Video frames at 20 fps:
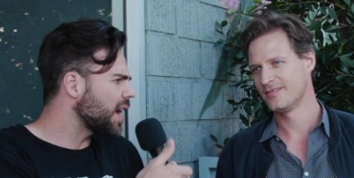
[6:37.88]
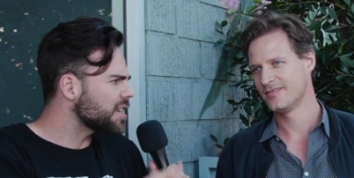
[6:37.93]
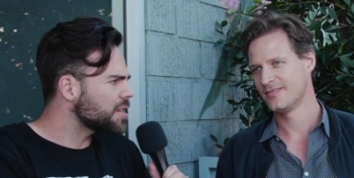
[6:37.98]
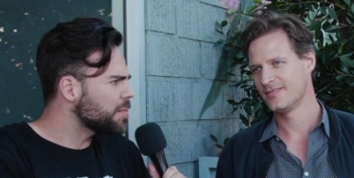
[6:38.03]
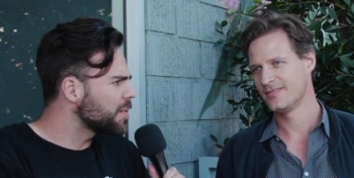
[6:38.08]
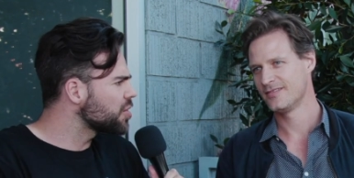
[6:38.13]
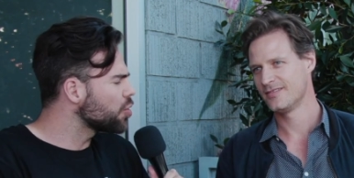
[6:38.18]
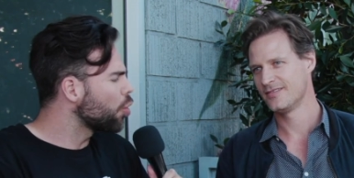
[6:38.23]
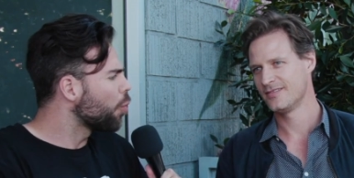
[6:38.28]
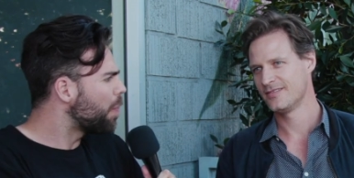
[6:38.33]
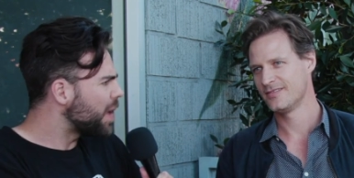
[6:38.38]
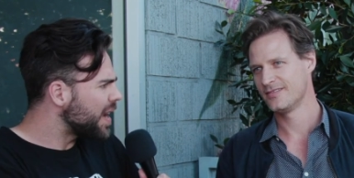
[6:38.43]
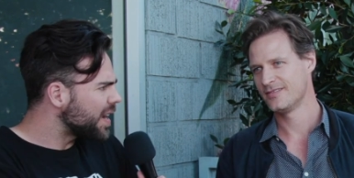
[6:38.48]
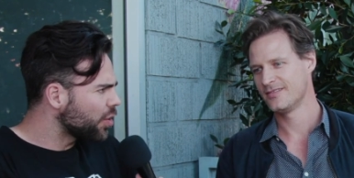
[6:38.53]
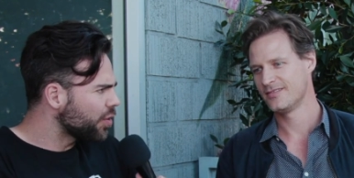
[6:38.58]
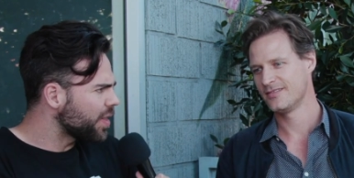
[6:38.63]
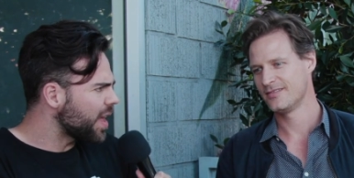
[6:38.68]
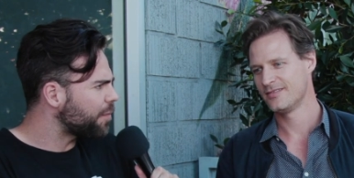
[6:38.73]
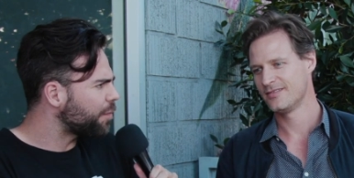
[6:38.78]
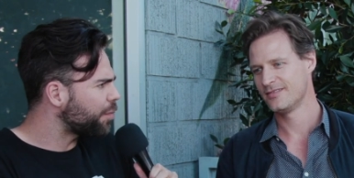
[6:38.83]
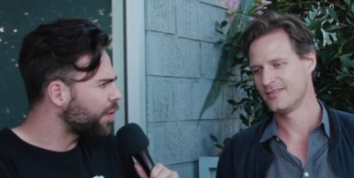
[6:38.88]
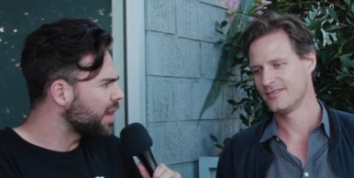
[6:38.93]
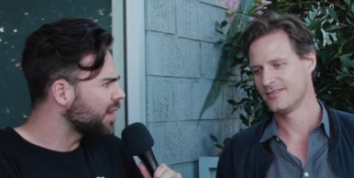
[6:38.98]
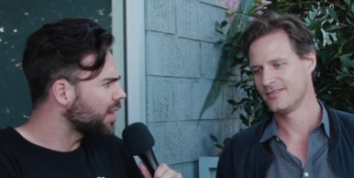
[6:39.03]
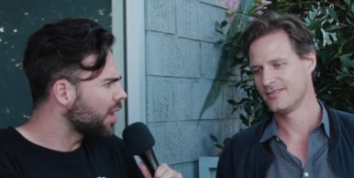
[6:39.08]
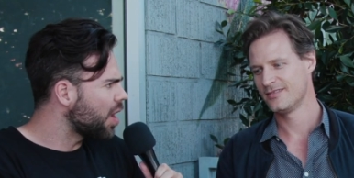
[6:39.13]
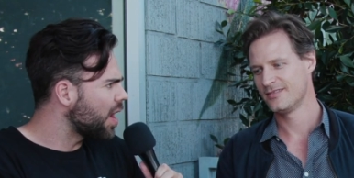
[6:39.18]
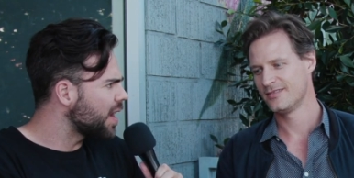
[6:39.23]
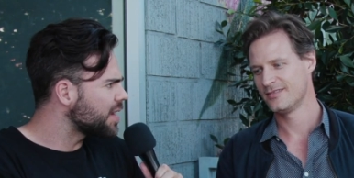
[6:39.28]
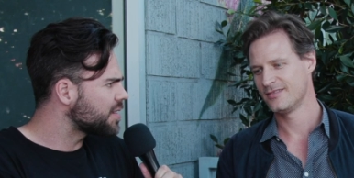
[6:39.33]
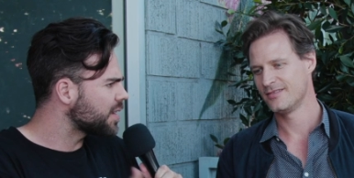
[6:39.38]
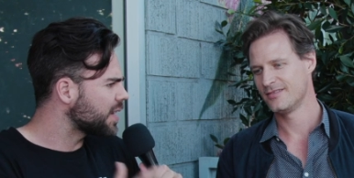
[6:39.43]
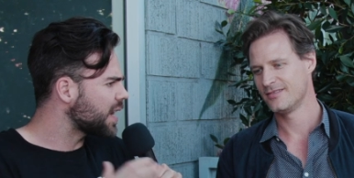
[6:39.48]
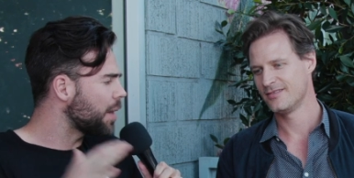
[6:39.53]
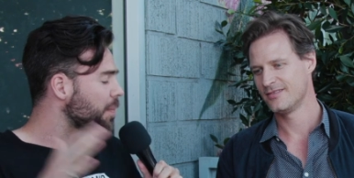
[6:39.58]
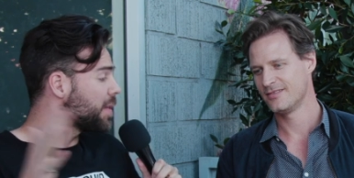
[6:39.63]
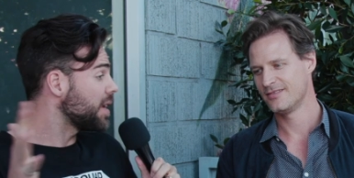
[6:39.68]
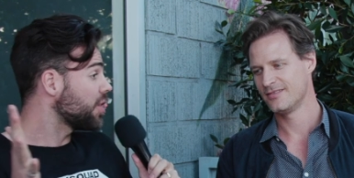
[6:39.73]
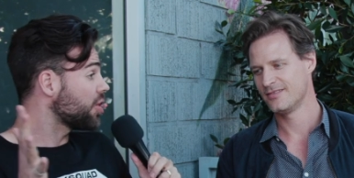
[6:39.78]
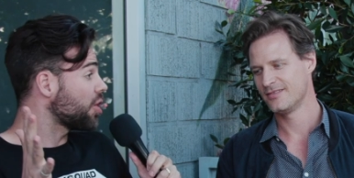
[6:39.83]
Speaker 1: customers or being on that front line to
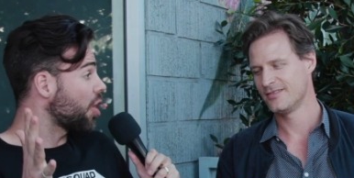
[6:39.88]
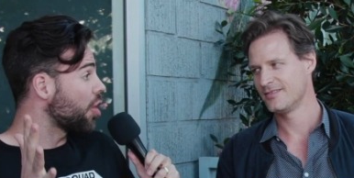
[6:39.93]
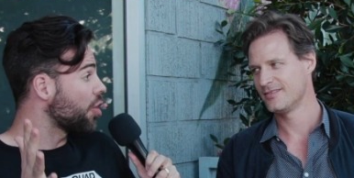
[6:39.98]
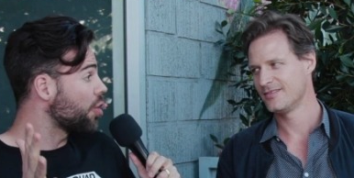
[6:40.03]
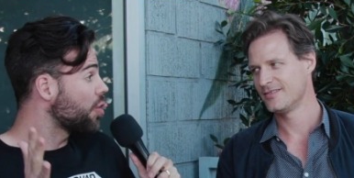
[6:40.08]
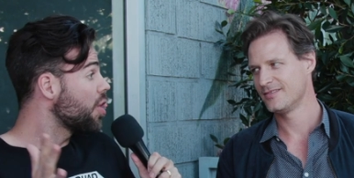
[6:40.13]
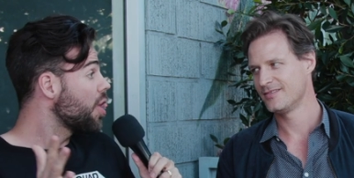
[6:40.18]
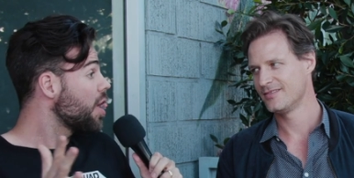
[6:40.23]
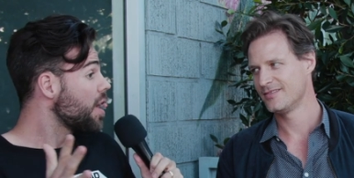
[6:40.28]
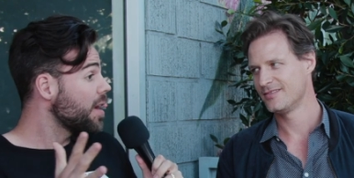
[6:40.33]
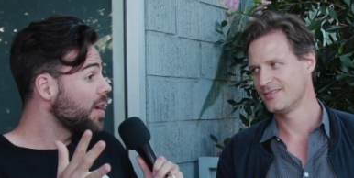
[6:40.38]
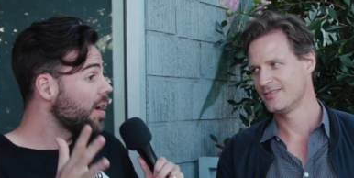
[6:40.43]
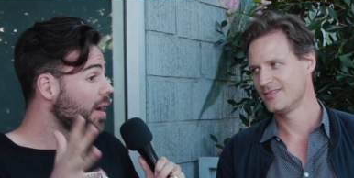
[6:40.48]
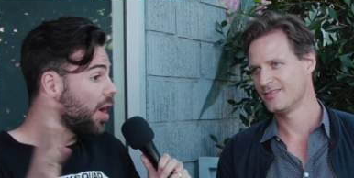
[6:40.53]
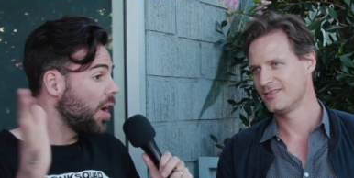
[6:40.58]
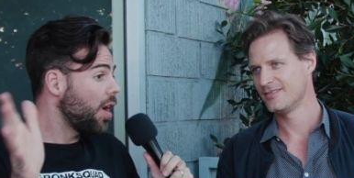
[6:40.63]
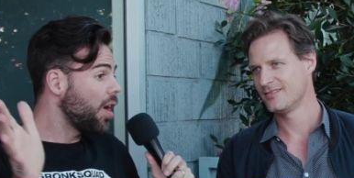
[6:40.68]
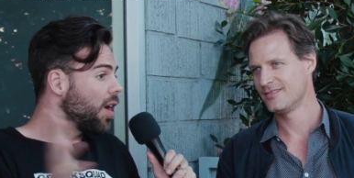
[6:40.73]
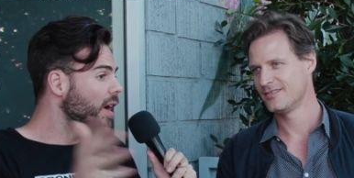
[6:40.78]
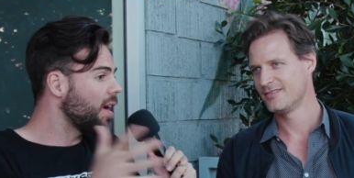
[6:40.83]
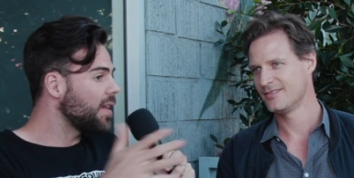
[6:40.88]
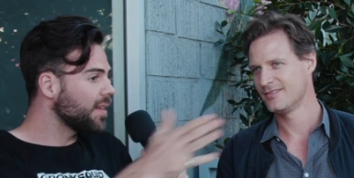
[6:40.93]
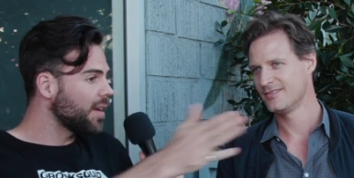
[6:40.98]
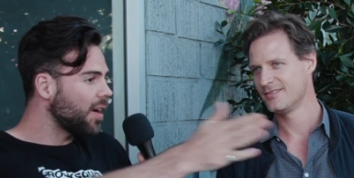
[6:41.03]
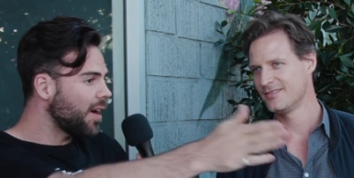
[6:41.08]
come in and go, oh,